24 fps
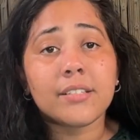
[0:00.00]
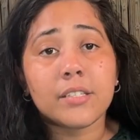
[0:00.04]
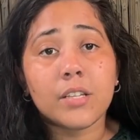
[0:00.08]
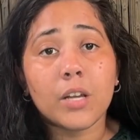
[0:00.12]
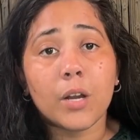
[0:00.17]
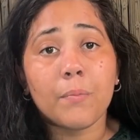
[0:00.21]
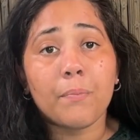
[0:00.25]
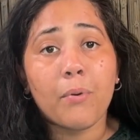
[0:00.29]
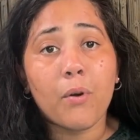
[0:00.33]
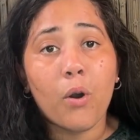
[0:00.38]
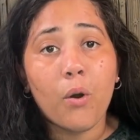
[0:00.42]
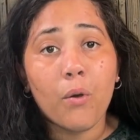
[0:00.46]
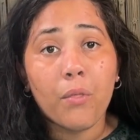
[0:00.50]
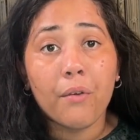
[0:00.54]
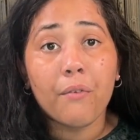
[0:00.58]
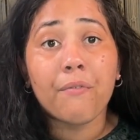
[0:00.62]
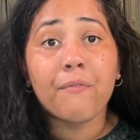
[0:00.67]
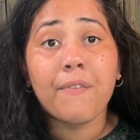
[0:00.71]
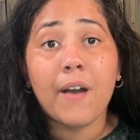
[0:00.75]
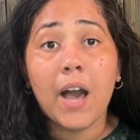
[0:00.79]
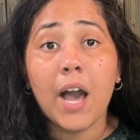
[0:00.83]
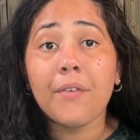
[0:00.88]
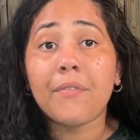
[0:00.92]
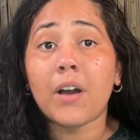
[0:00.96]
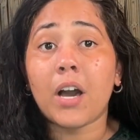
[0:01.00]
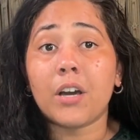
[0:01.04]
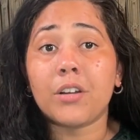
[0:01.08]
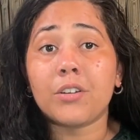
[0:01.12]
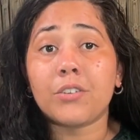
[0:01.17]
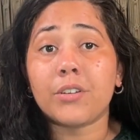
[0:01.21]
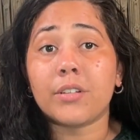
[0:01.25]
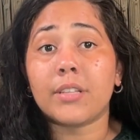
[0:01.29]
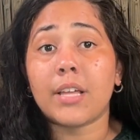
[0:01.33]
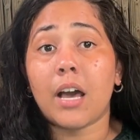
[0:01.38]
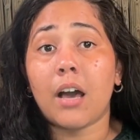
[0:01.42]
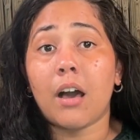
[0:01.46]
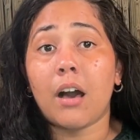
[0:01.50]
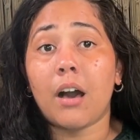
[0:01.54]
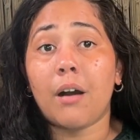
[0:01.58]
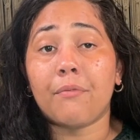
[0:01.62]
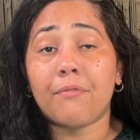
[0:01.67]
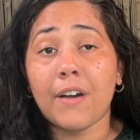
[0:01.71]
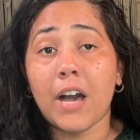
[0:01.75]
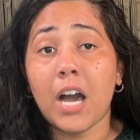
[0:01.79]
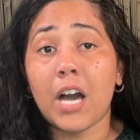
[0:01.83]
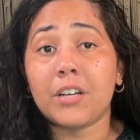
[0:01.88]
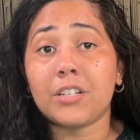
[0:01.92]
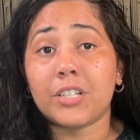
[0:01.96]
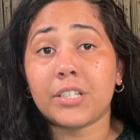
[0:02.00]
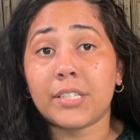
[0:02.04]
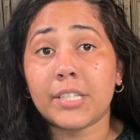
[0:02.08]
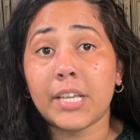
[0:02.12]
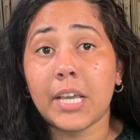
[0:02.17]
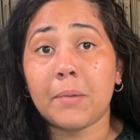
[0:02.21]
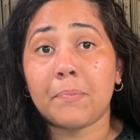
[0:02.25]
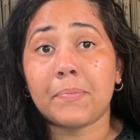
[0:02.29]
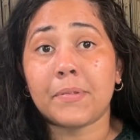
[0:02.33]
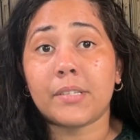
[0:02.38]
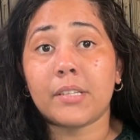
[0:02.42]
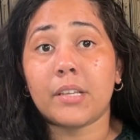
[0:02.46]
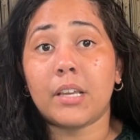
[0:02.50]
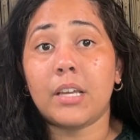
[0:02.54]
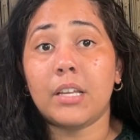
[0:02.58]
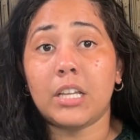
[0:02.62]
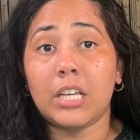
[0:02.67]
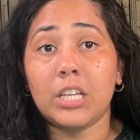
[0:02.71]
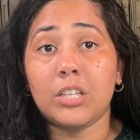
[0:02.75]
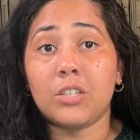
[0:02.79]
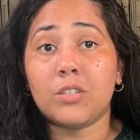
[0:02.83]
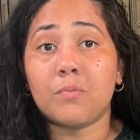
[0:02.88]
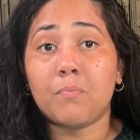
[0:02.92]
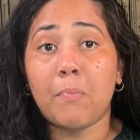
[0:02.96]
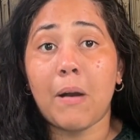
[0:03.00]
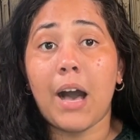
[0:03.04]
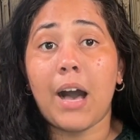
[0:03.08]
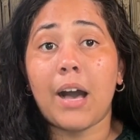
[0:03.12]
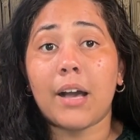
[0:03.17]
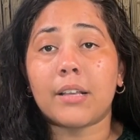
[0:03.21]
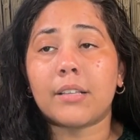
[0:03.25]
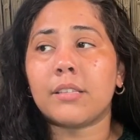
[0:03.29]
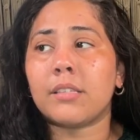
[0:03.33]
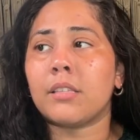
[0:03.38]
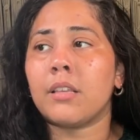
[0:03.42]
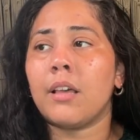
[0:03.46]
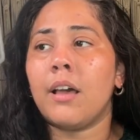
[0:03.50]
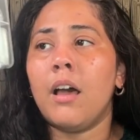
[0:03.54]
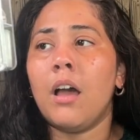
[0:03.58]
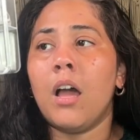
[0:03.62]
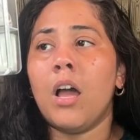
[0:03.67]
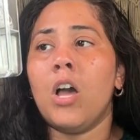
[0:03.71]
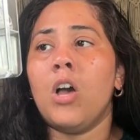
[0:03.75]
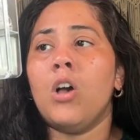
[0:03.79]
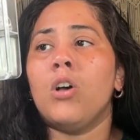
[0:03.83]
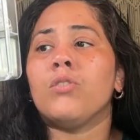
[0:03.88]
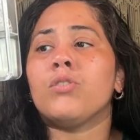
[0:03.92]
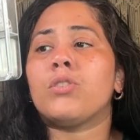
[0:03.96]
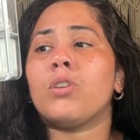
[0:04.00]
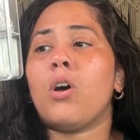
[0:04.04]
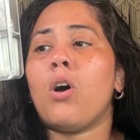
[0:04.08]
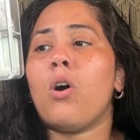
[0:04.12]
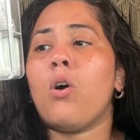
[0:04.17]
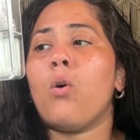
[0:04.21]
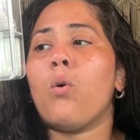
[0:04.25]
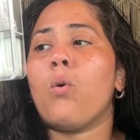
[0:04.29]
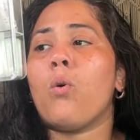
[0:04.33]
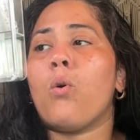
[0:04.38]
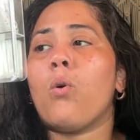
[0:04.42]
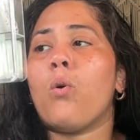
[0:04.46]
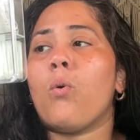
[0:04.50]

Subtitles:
they're both 500 tips in each box. So